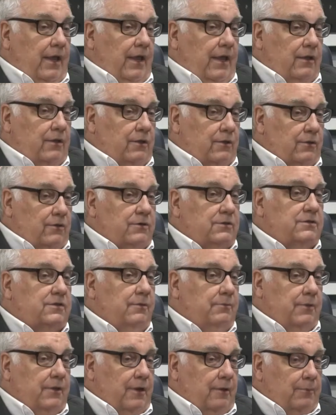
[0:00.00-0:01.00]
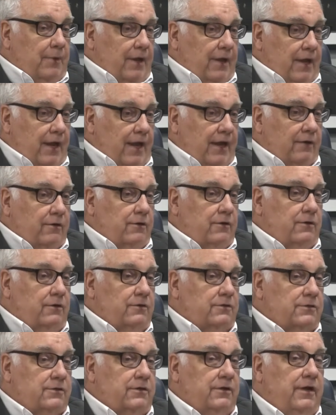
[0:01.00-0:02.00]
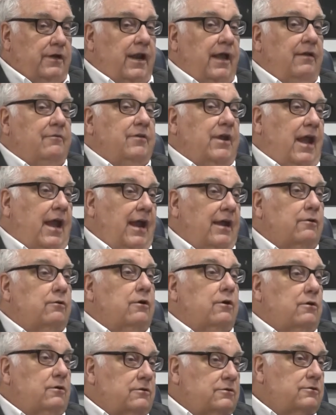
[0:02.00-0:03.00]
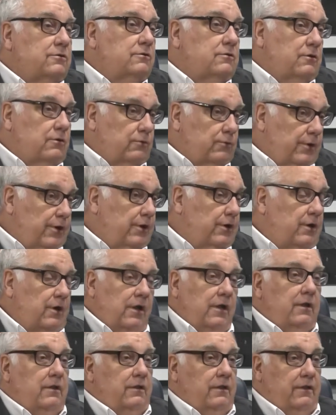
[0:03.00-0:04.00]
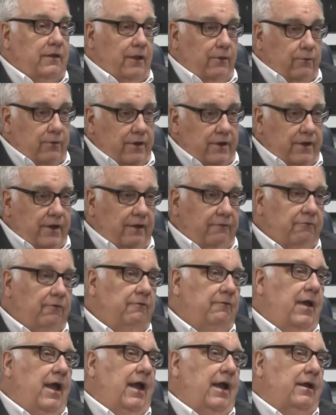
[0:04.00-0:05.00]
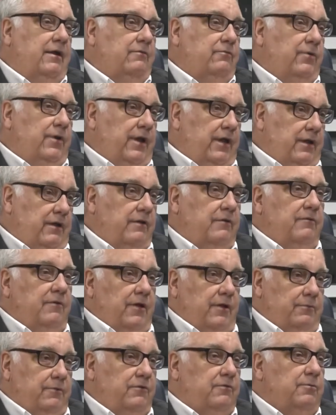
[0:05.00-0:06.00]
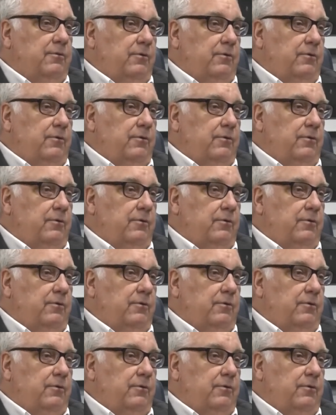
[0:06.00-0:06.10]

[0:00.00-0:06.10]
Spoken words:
and learn something about agriculture and have an agricultural career that they would never have had if we hadn't developed this